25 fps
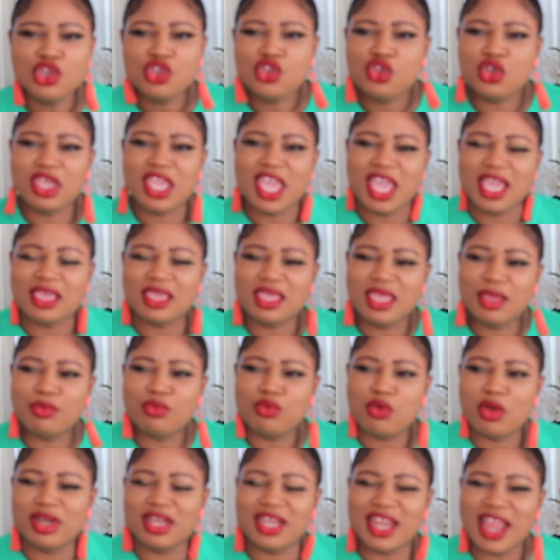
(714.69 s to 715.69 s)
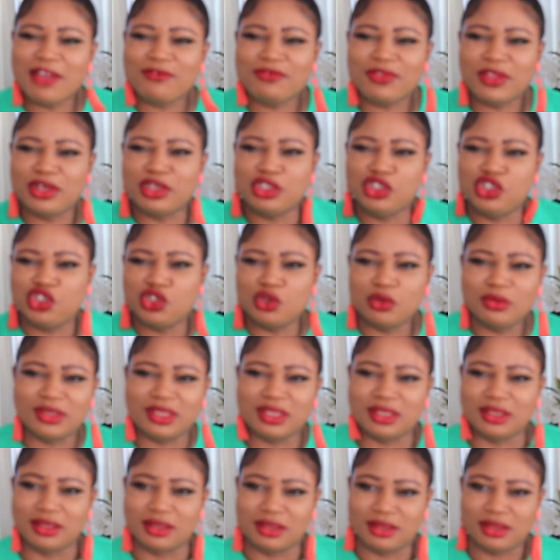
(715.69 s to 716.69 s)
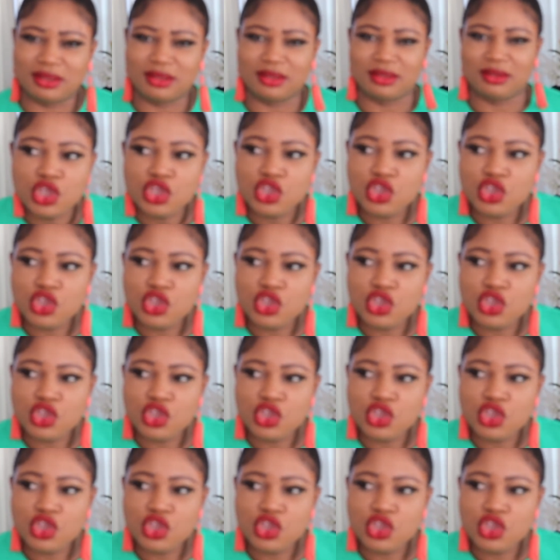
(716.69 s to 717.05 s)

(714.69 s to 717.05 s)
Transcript: you can't keep running after the Joneses.